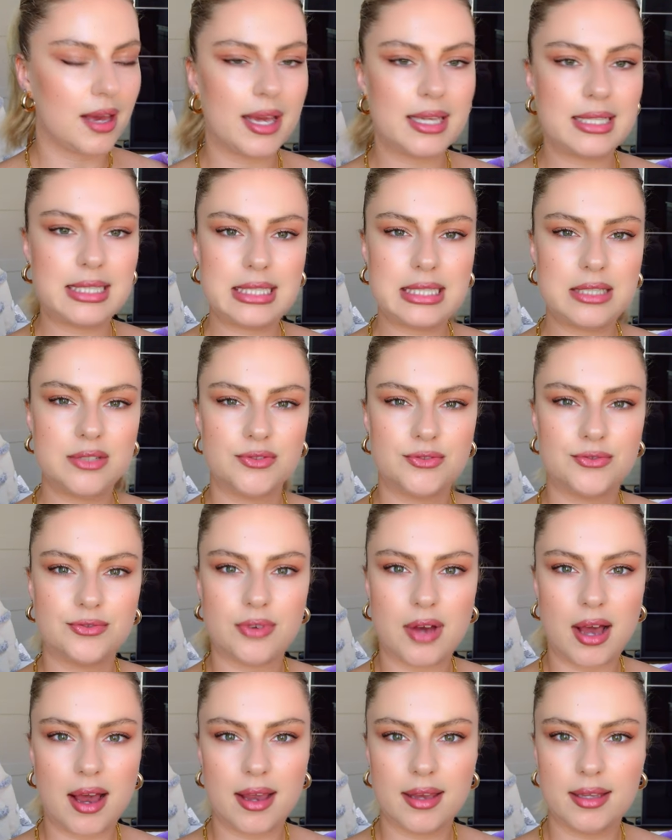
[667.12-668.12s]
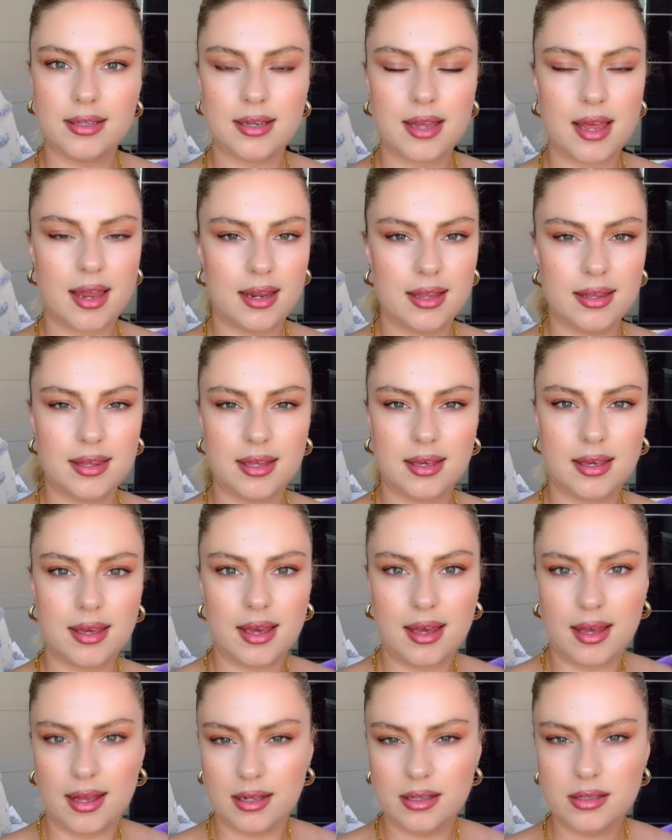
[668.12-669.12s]
I didn't find anything
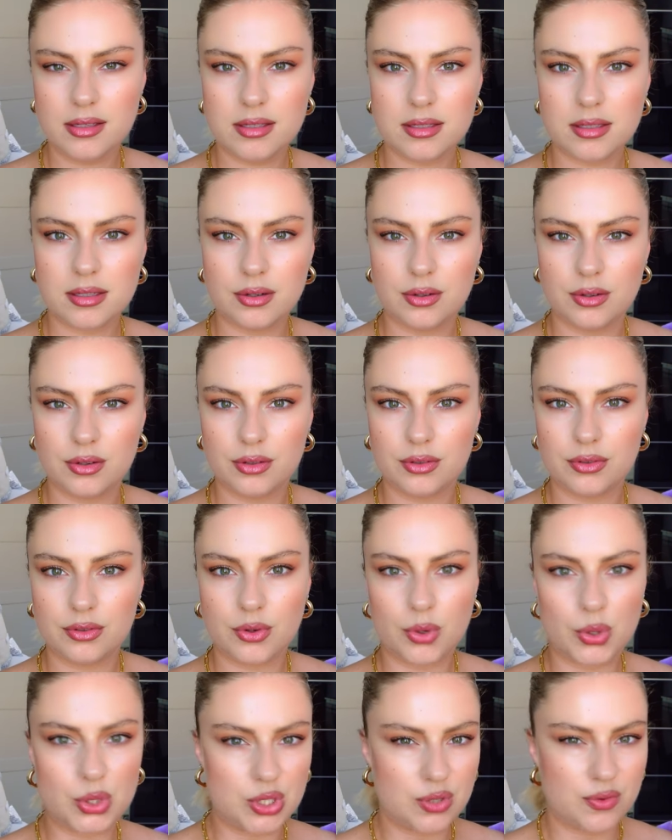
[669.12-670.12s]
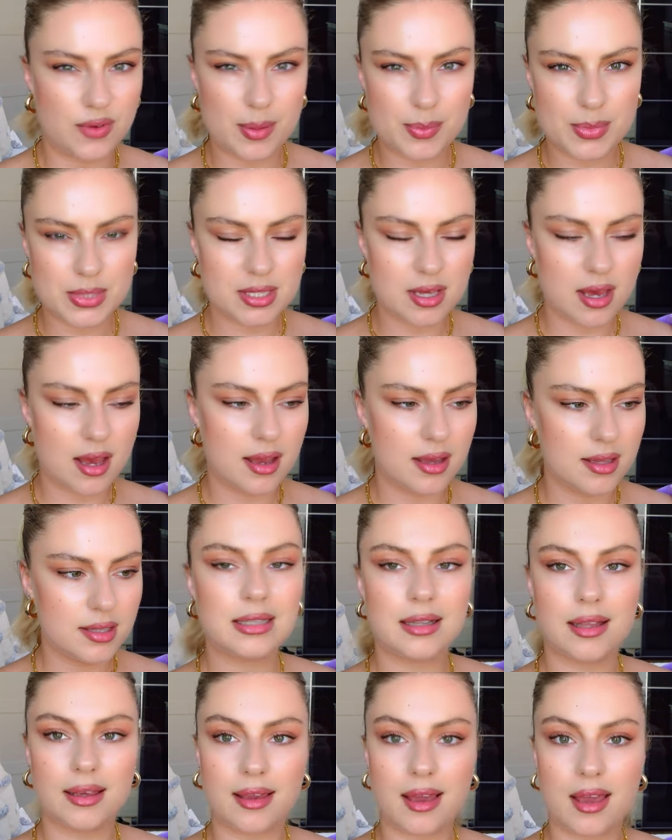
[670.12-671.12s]
else on other
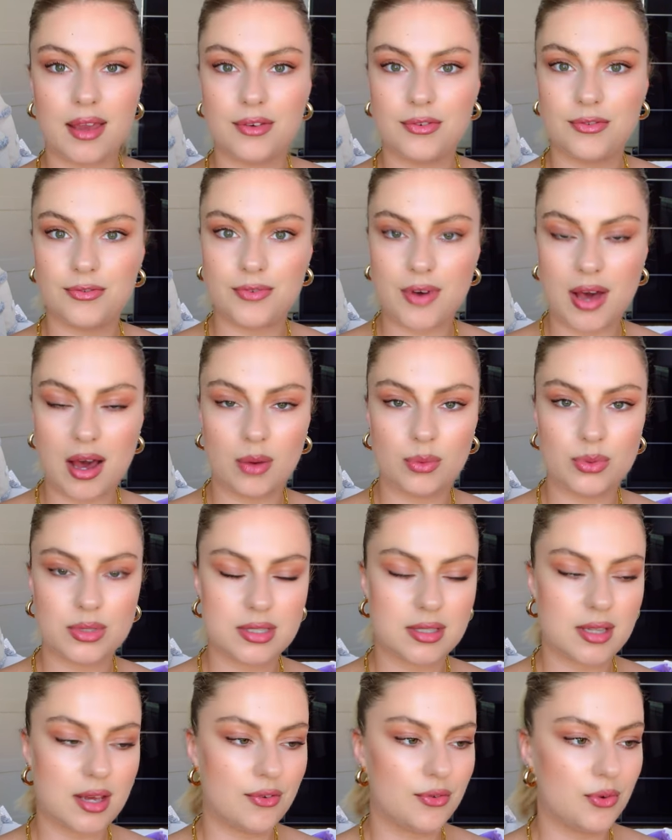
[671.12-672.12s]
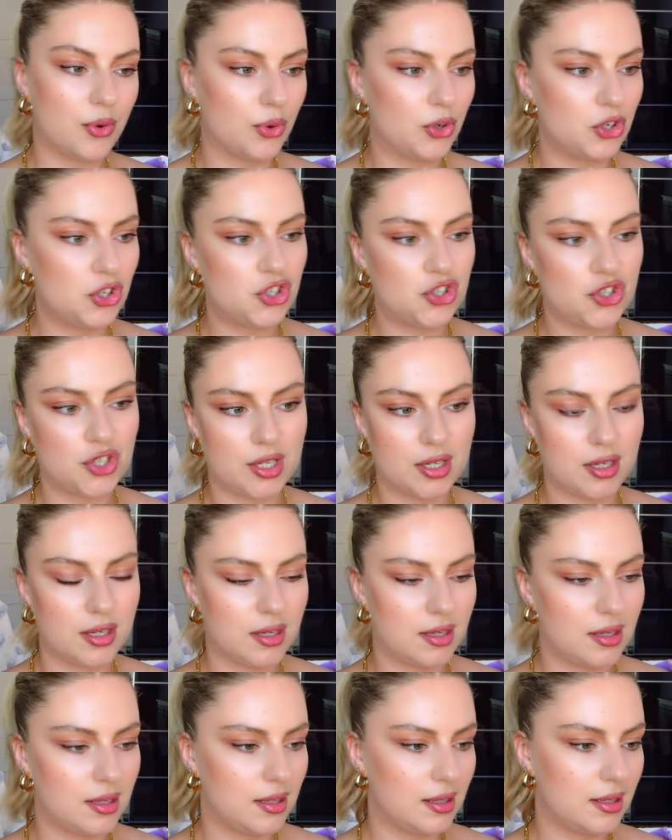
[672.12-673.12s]
websites. Like I found stuff on
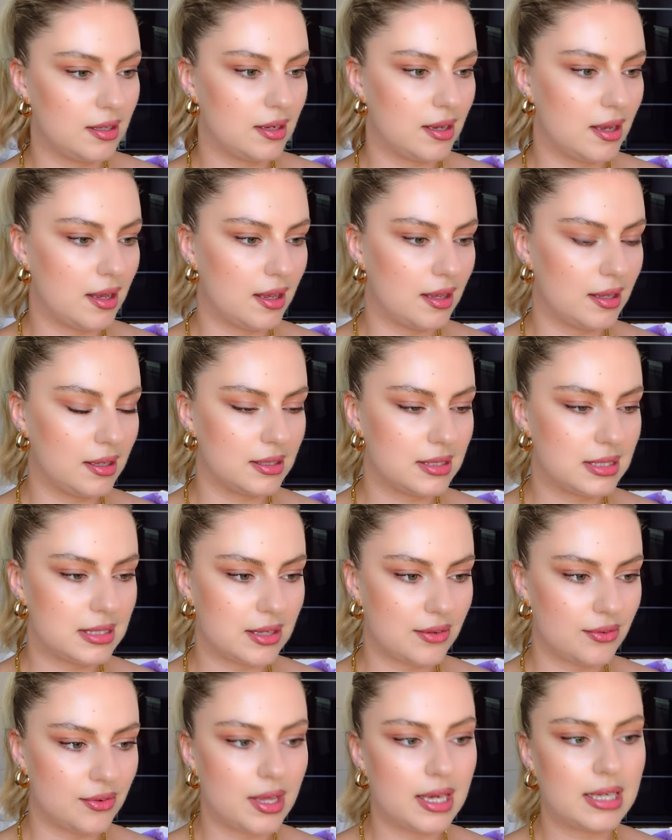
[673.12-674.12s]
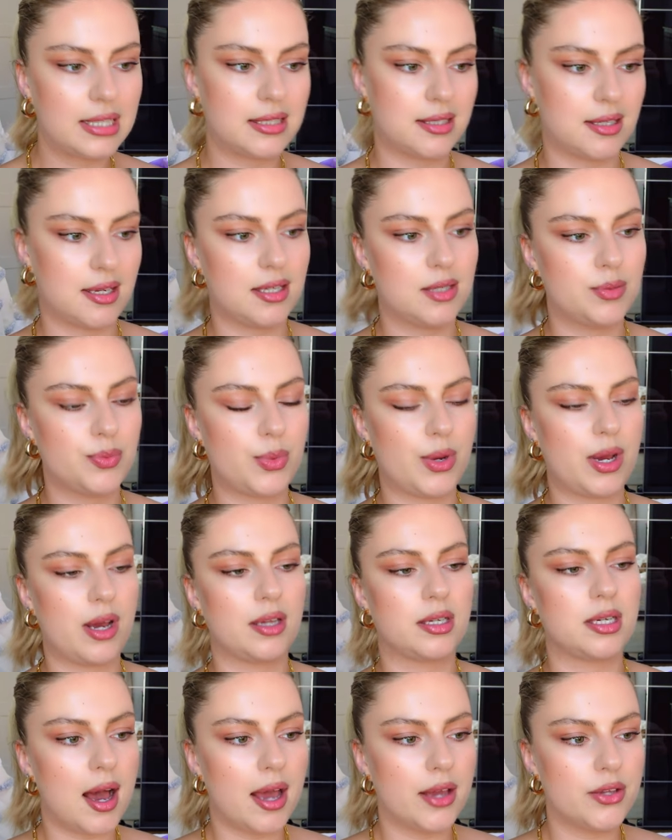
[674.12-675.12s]
Shein and stuff like that,
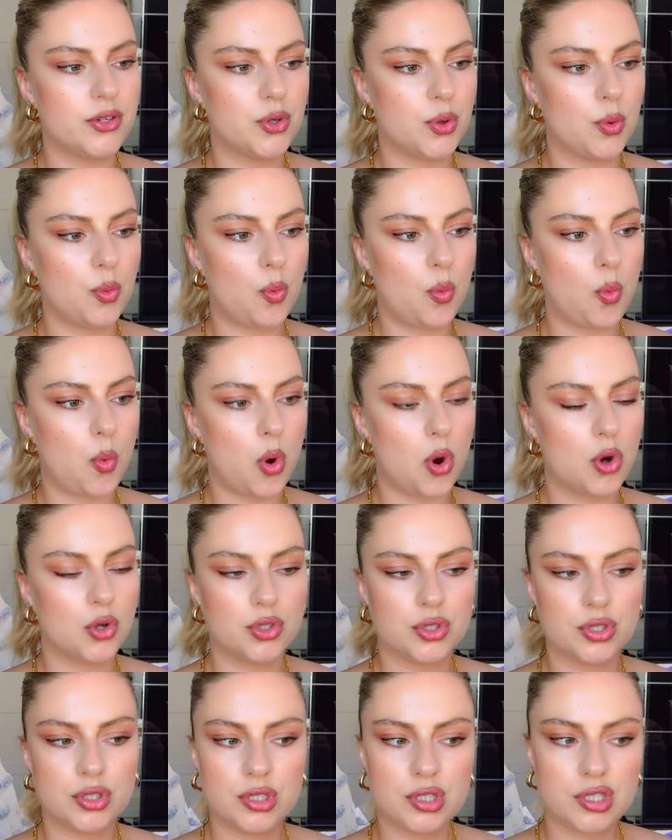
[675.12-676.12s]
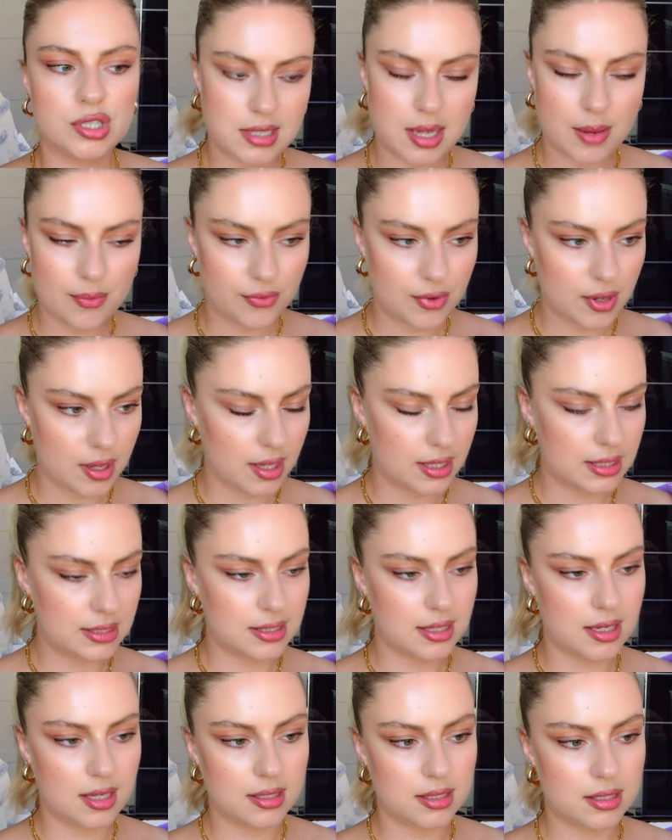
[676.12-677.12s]
but I don't want stuff like
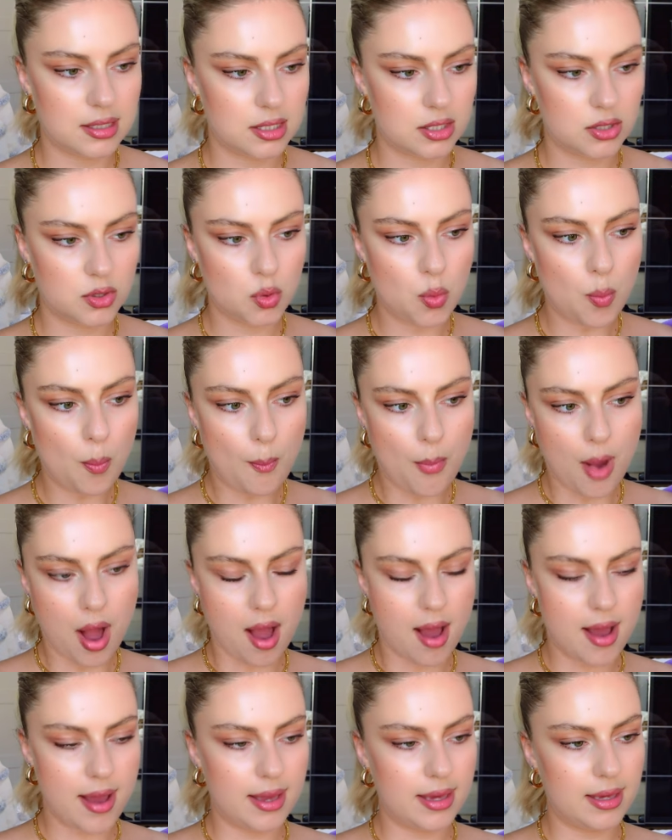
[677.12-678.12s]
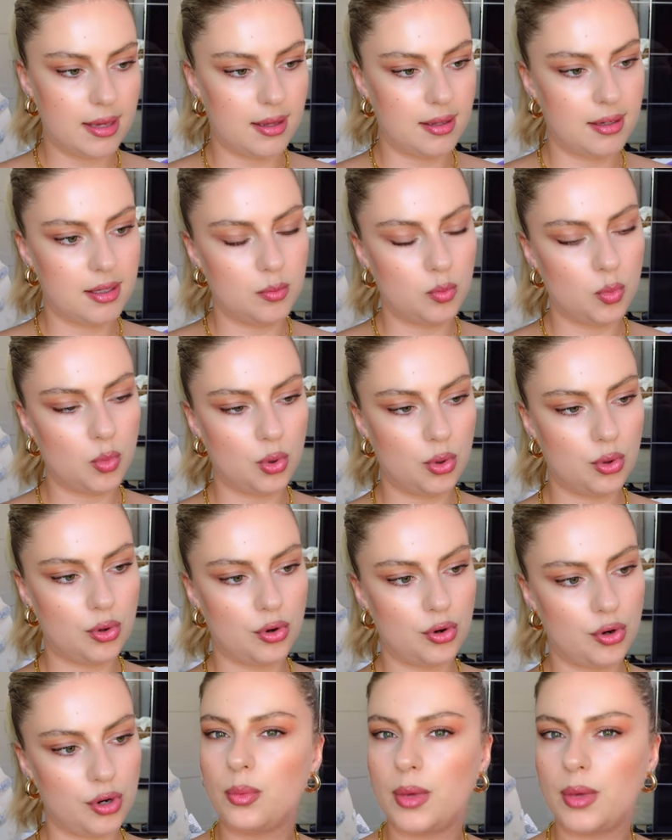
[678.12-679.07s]
that to buy anymore.